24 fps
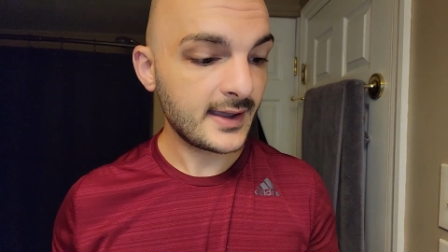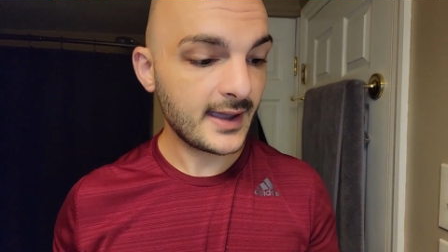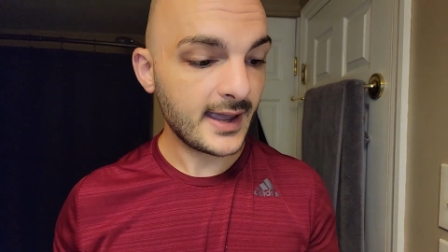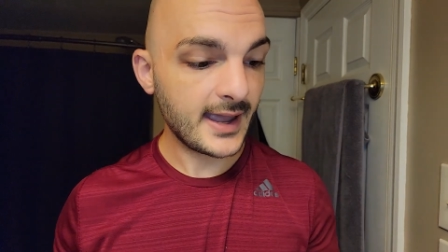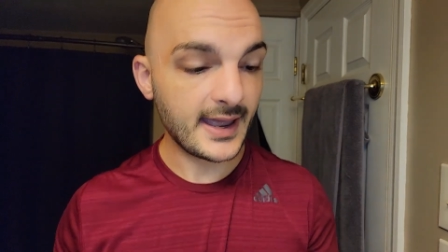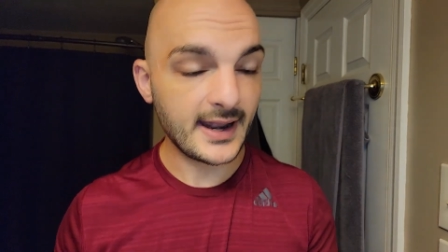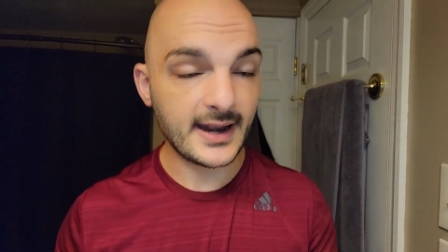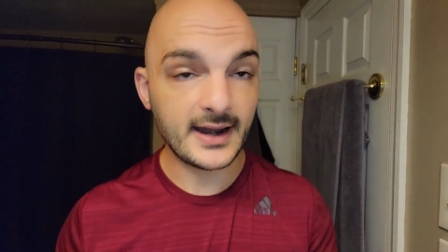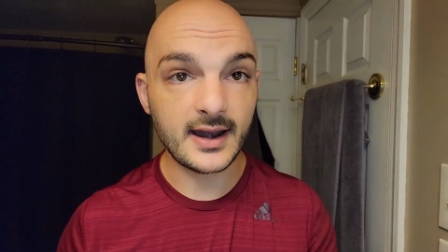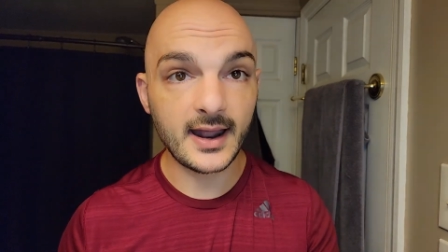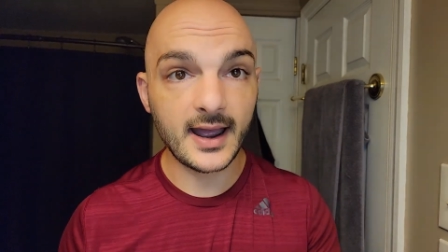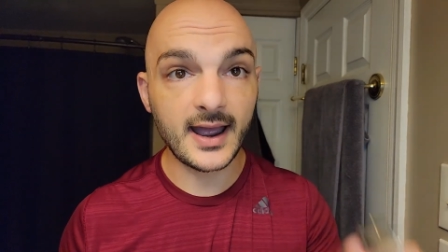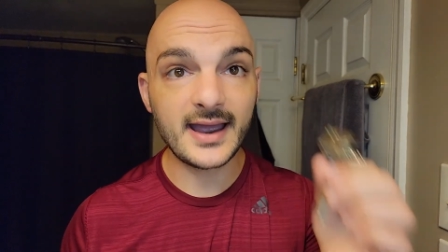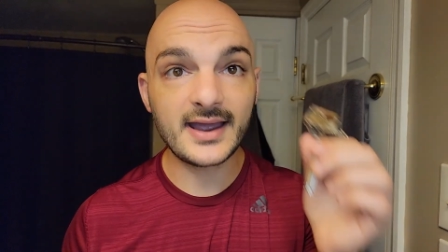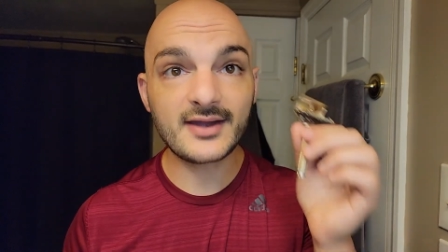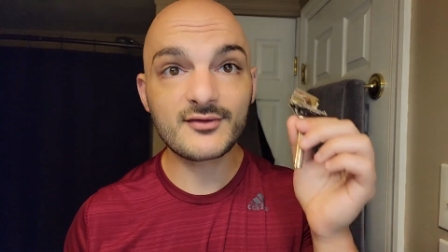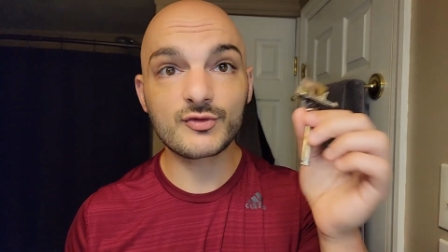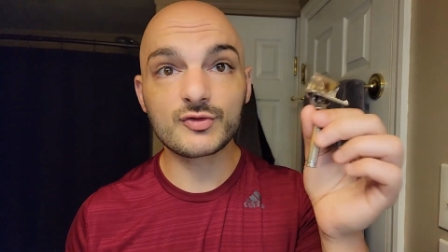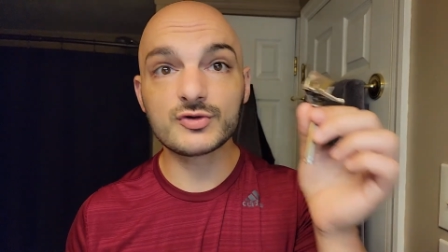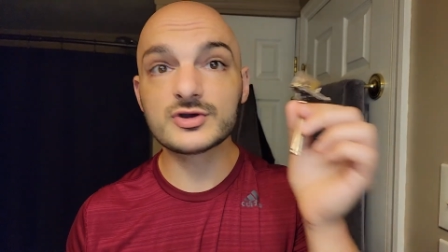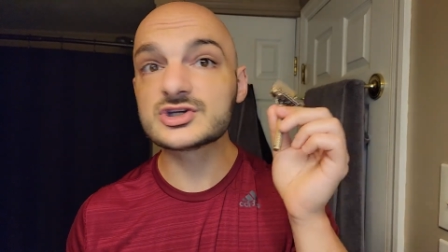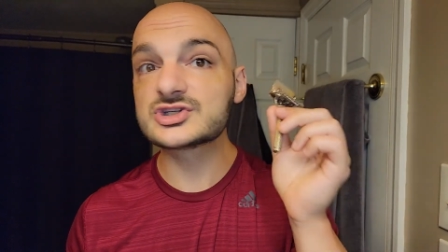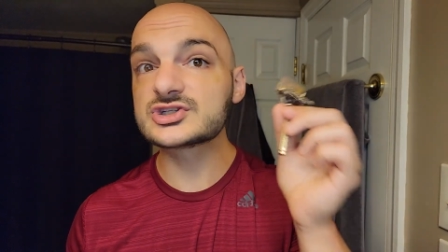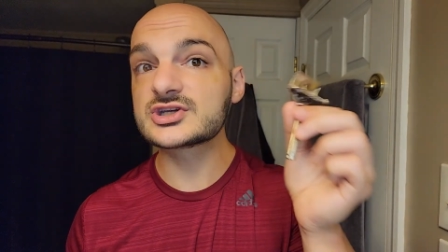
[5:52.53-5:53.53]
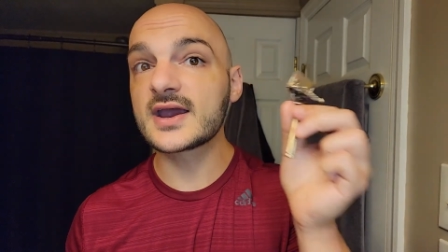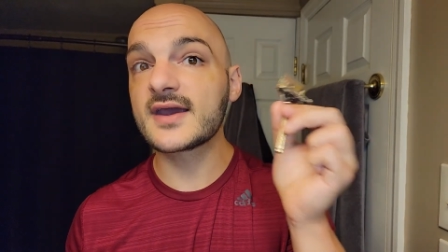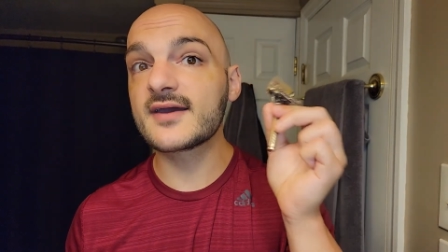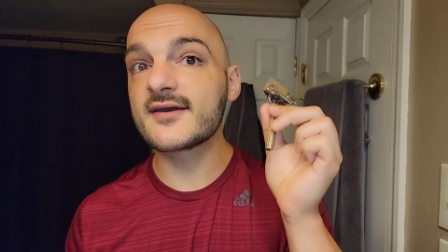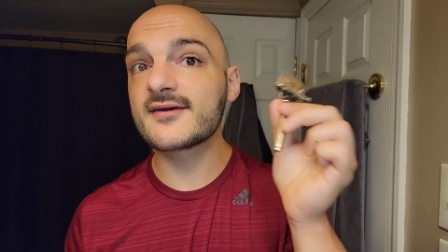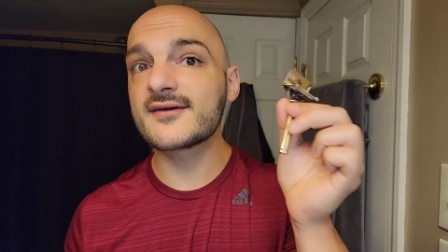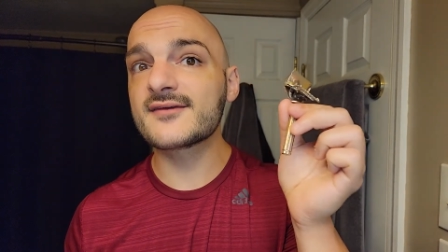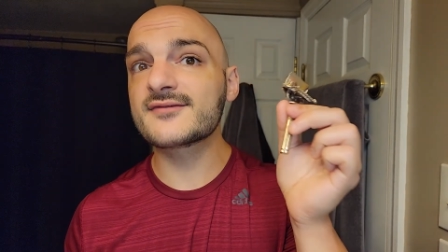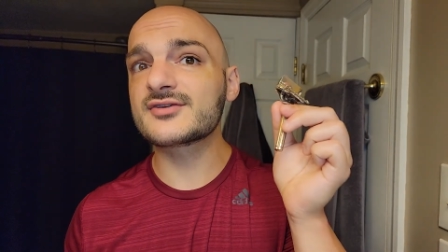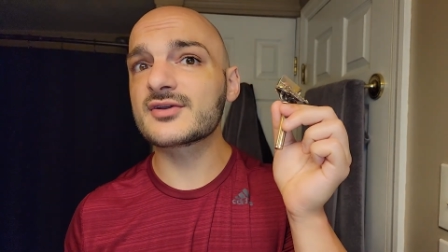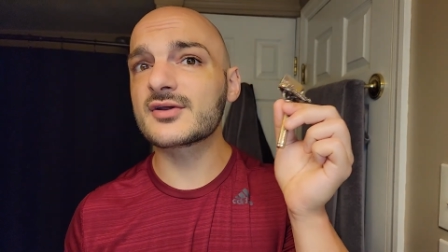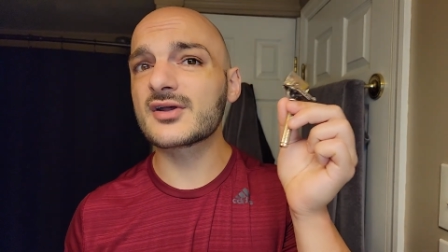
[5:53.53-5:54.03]
And I have only
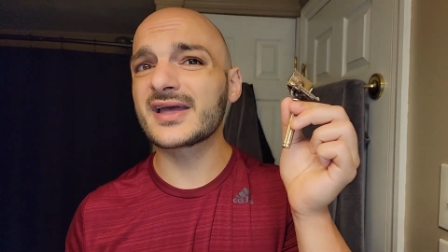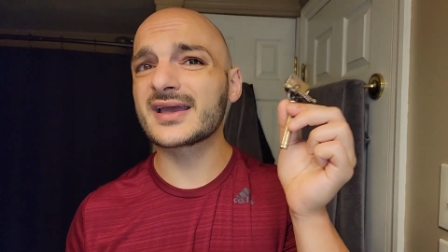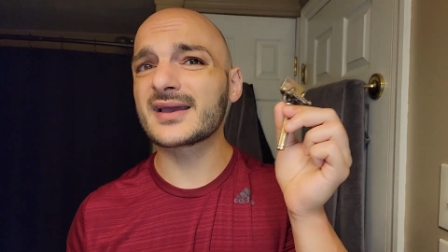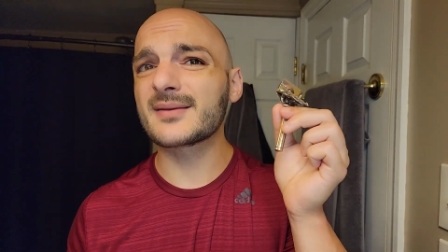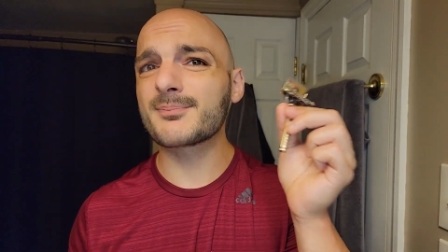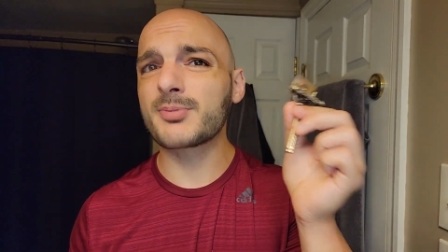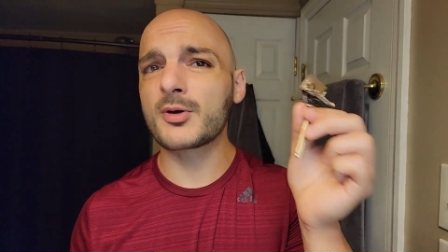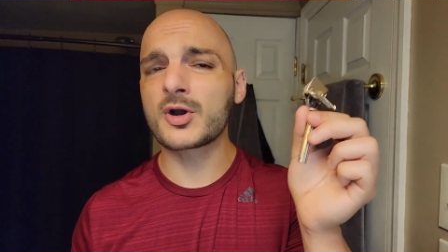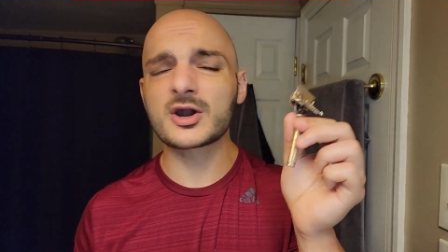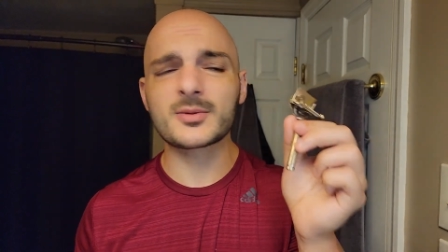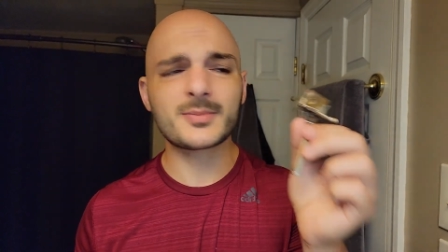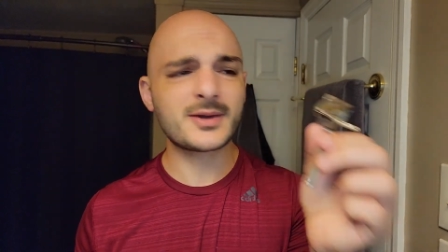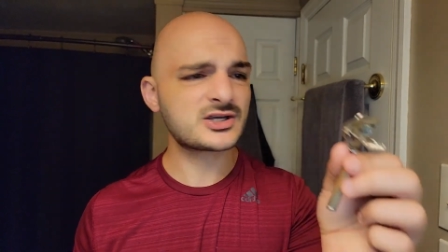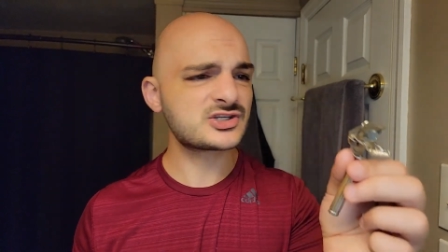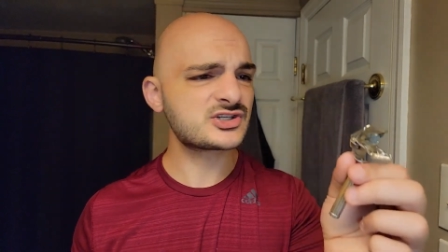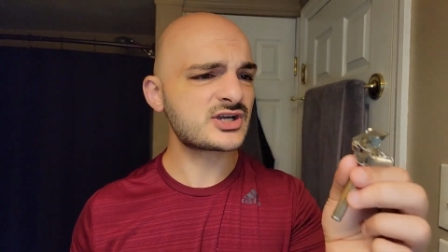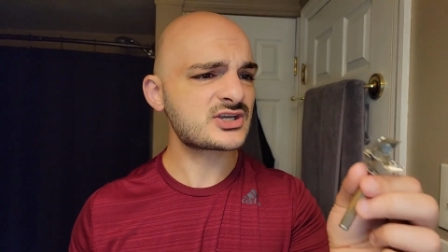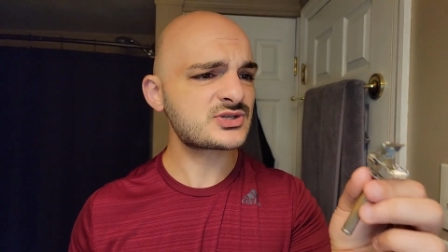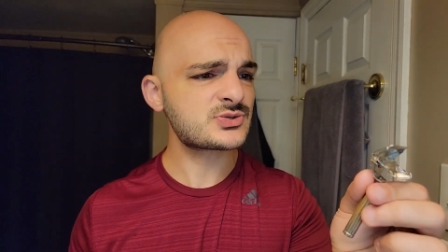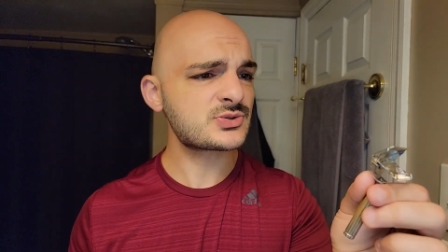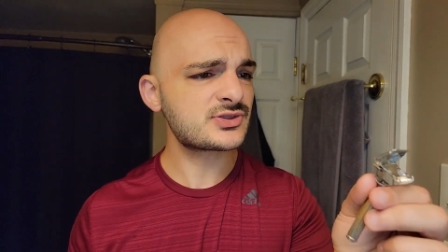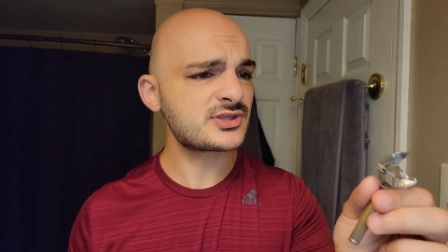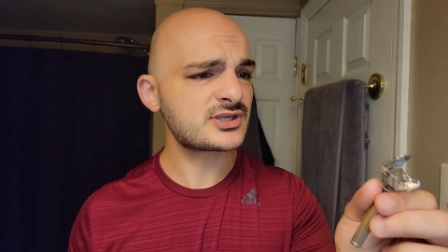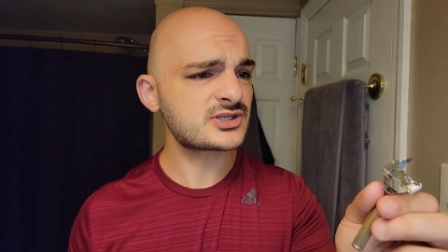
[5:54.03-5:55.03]
shaved like part of my chest with